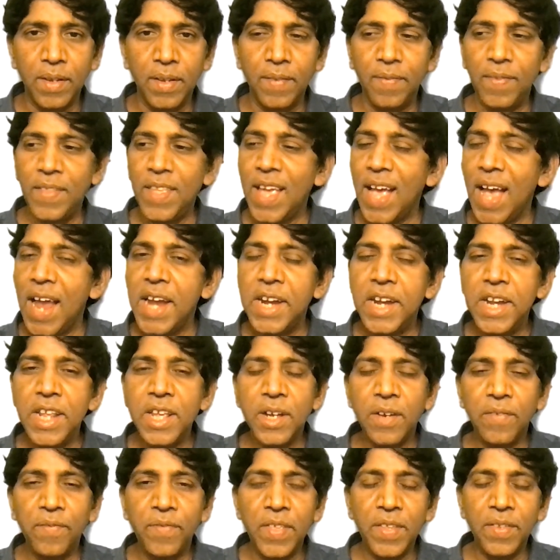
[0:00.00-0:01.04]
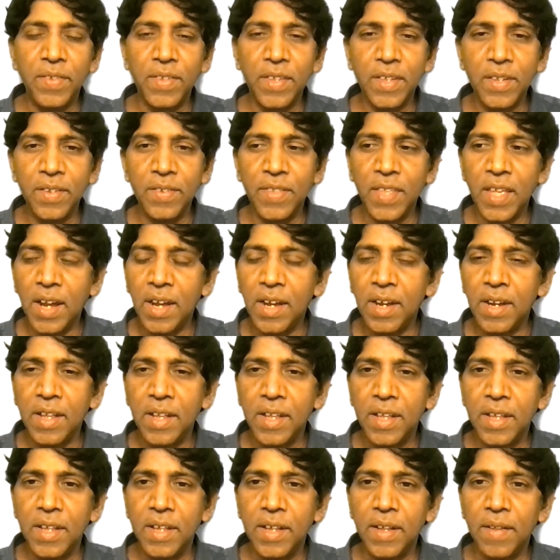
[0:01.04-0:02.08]
The idea of this is that
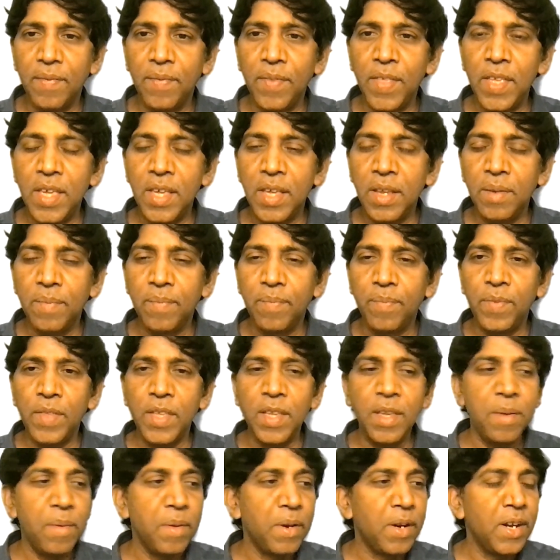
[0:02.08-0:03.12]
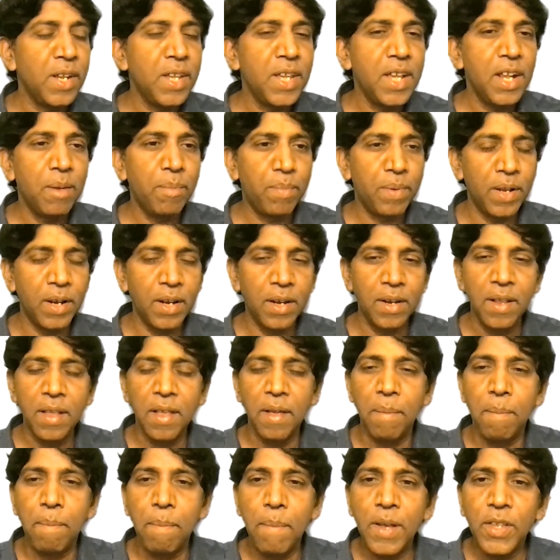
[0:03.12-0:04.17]
the real pill
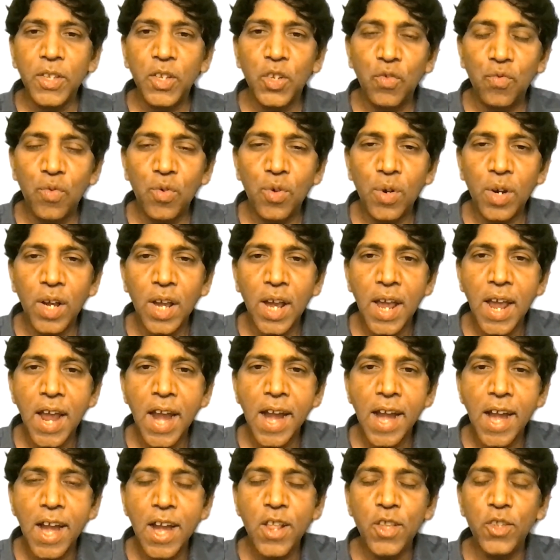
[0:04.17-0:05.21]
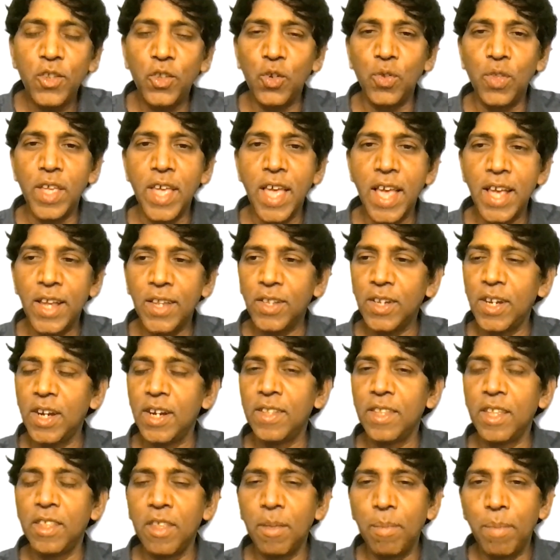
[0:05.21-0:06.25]
must work at least to the extent
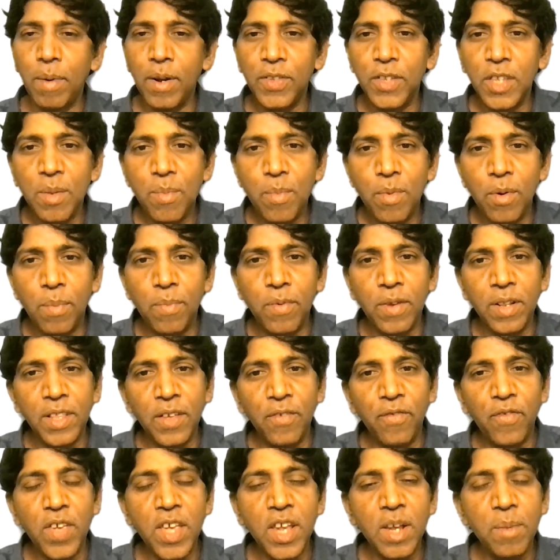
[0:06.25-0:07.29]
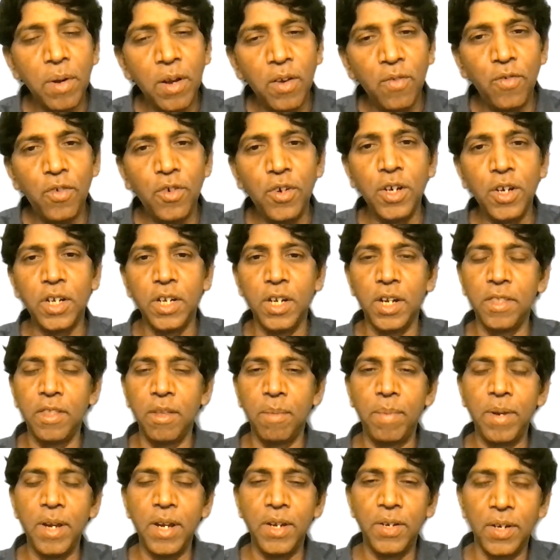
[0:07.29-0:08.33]
that the placebo pill, the fake pill, worked on the
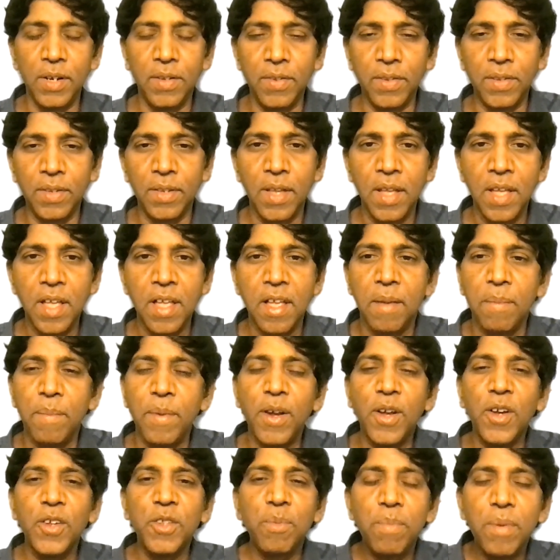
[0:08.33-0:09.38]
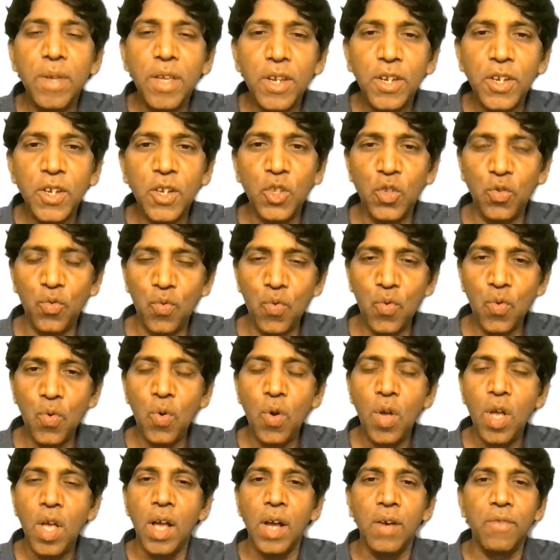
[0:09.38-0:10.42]
patients. Because patients
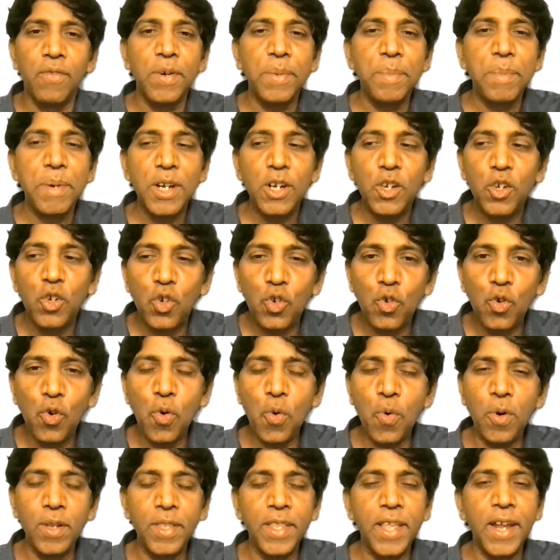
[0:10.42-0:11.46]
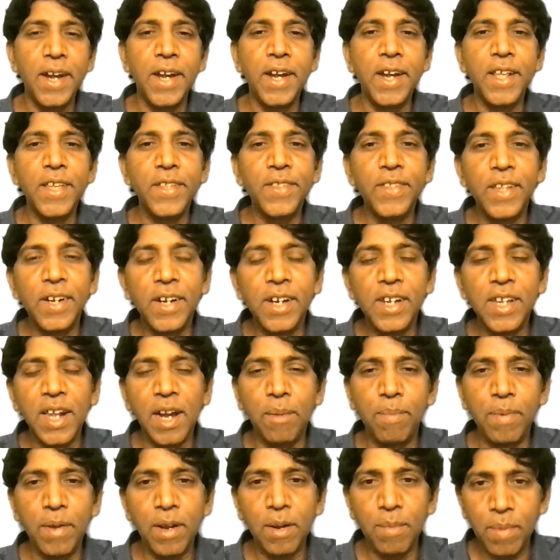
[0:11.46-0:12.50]
who have been told that it is a
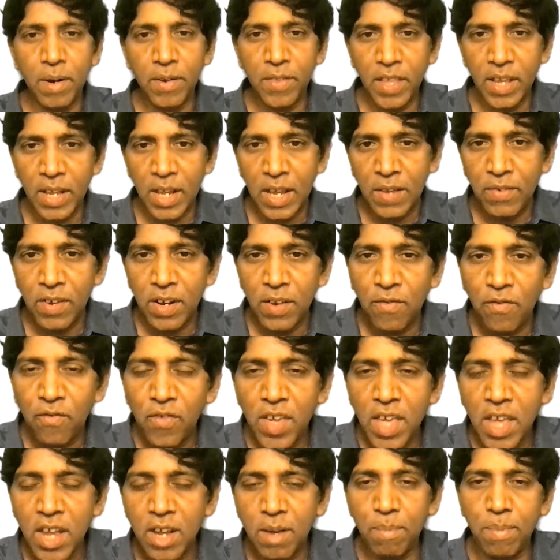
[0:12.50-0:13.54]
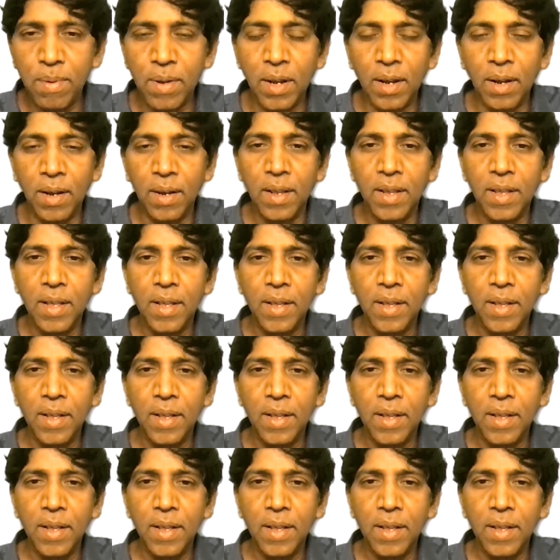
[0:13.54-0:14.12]
real pill, but they're given a fake pill,